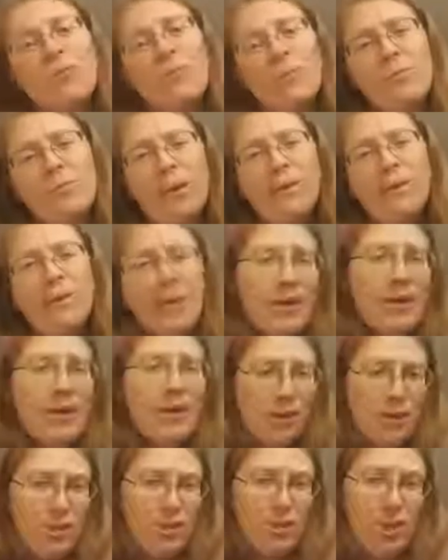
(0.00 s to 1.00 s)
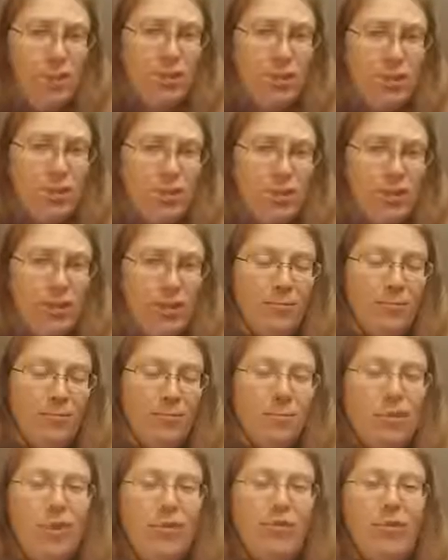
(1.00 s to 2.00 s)
Maybe he could interpret your dream.
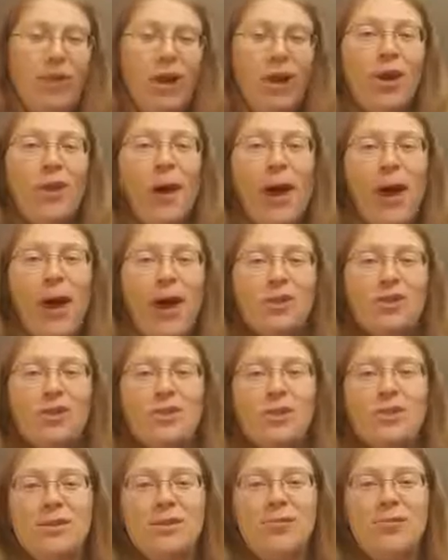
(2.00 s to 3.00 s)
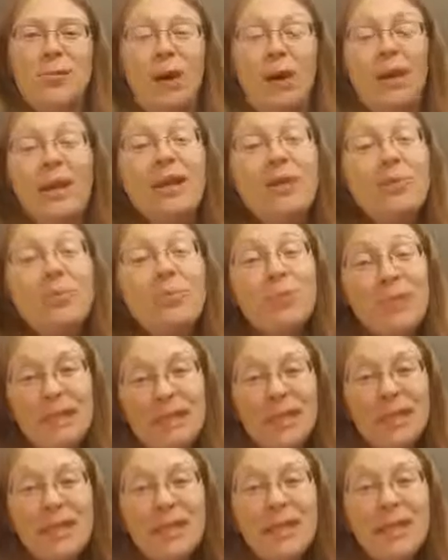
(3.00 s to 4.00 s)
So Pharaoh had Joseph brought out of
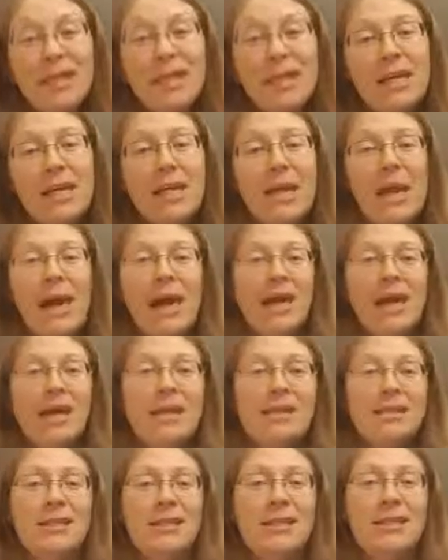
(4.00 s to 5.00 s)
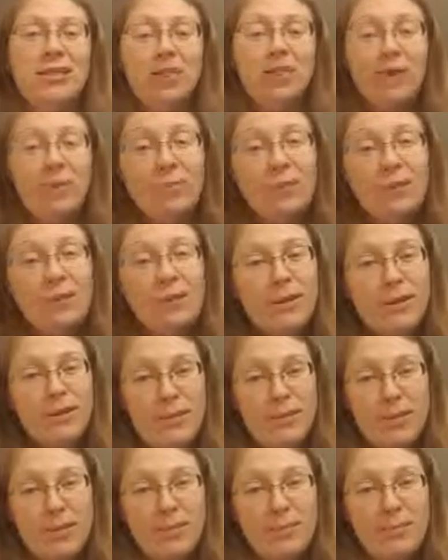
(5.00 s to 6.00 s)
prison, and he interpreted the
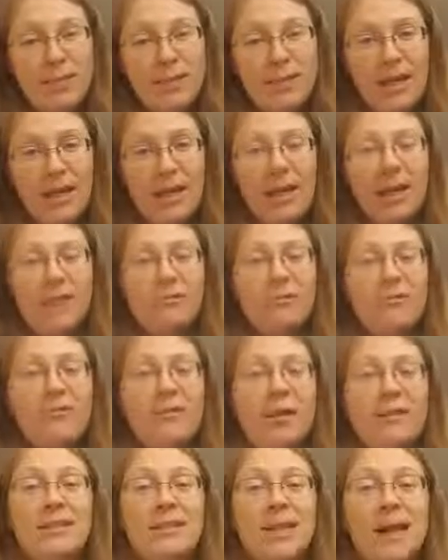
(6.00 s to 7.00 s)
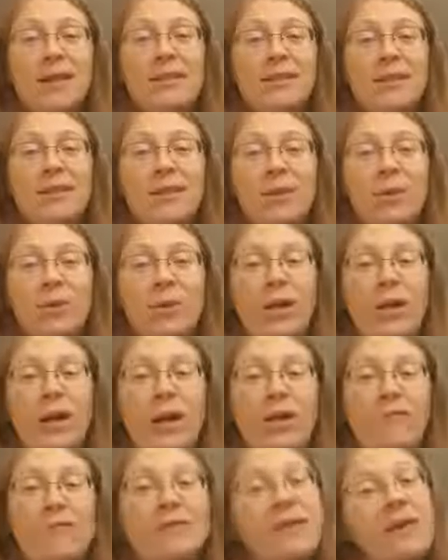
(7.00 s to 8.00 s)
dreams, and come to find out that they were going to
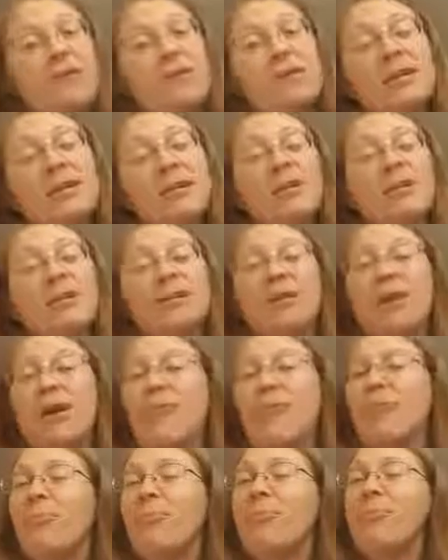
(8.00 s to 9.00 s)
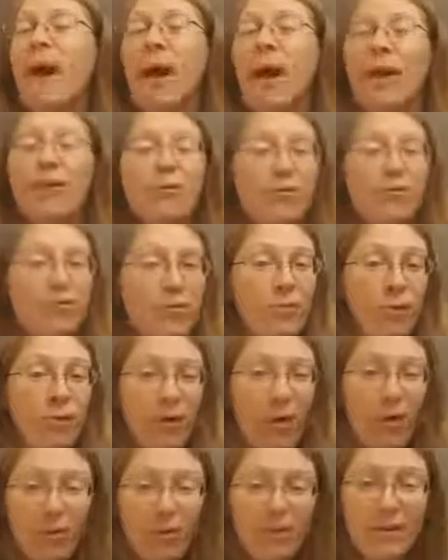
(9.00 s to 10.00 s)
have 7 years of bountiful
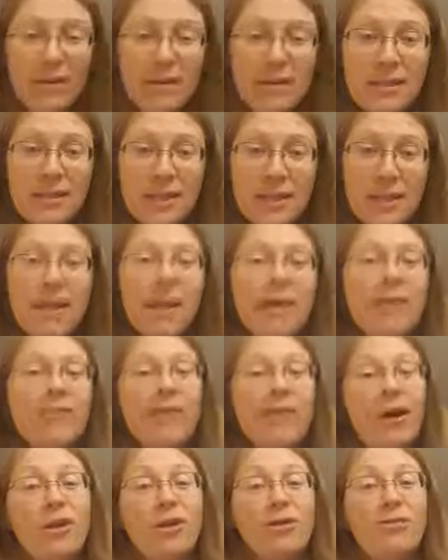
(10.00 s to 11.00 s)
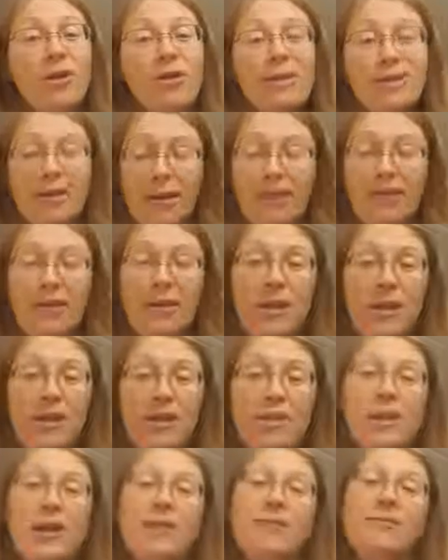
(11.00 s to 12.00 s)
harvest, followed by 7
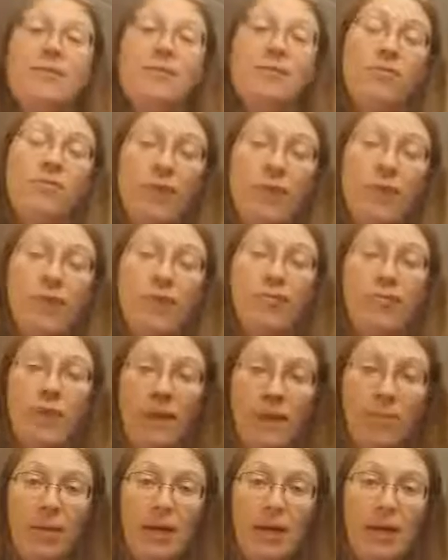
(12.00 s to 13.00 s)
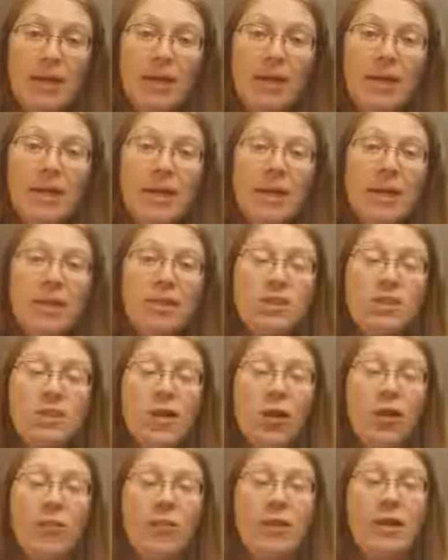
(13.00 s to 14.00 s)
years of severe famine. And
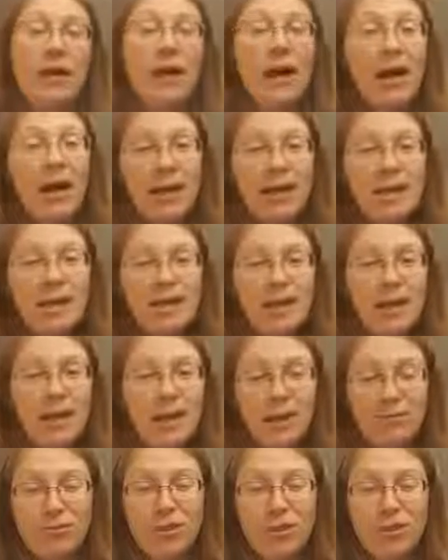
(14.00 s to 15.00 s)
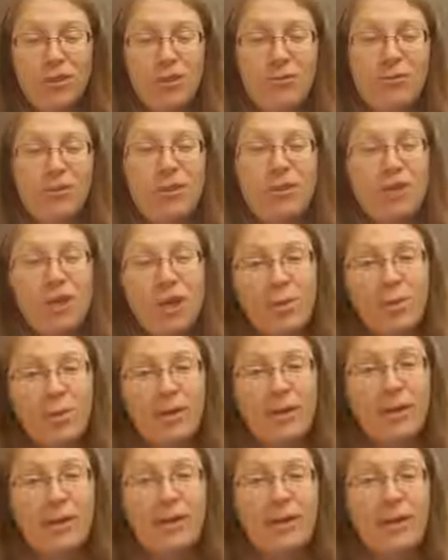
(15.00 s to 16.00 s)
so because of Joseph
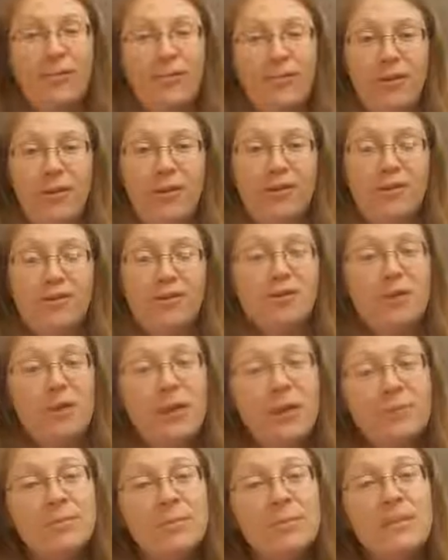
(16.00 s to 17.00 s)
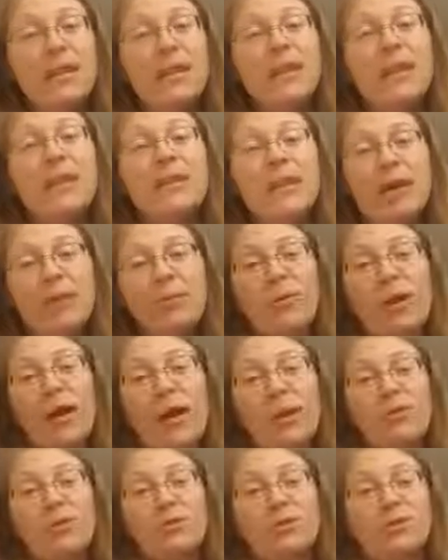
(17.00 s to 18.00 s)
interpreting the Pharaoh's dreams, they were
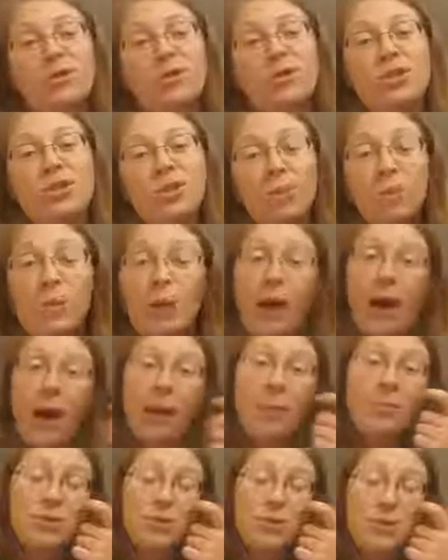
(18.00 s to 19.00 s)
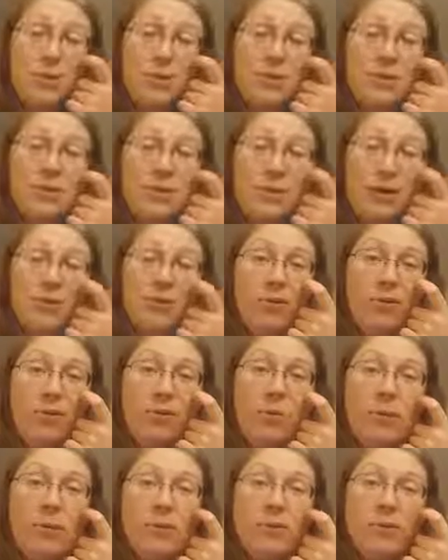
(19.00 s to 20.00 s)
able to store up during those
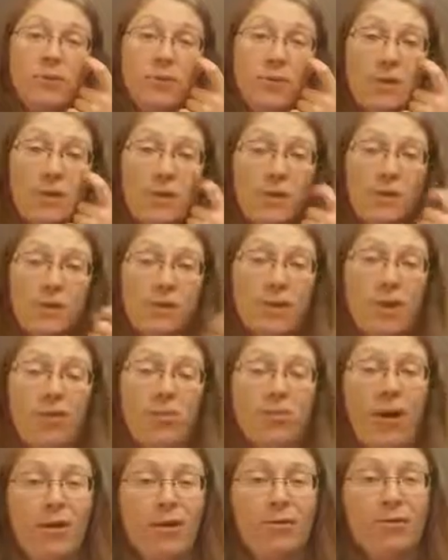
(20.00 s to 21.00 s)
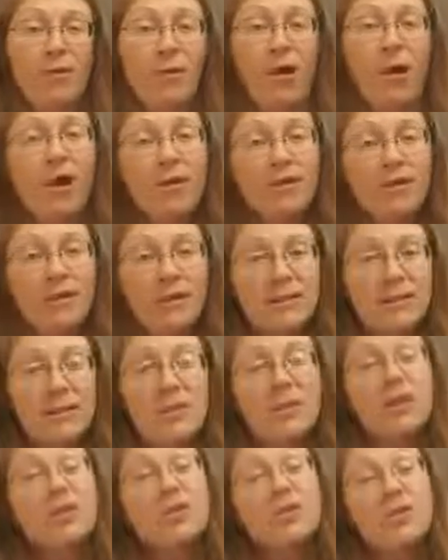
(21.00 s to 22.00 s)
7 wonderful years of bountiful harvest
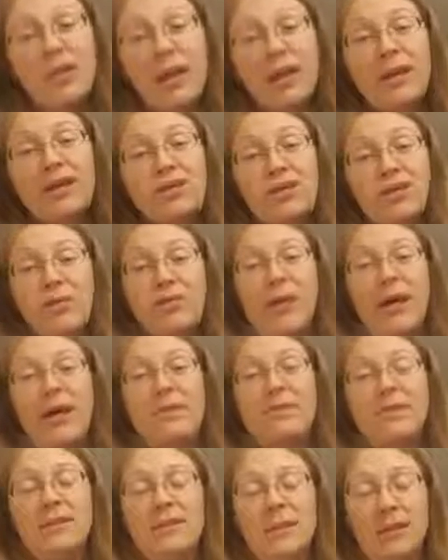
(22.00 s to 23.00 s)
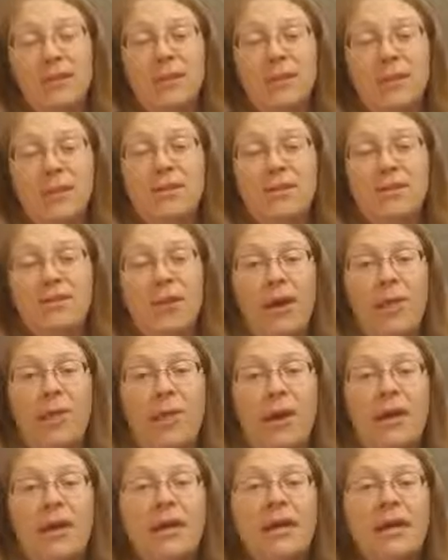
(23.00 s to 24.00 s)
so they could survive the 7 years of famine.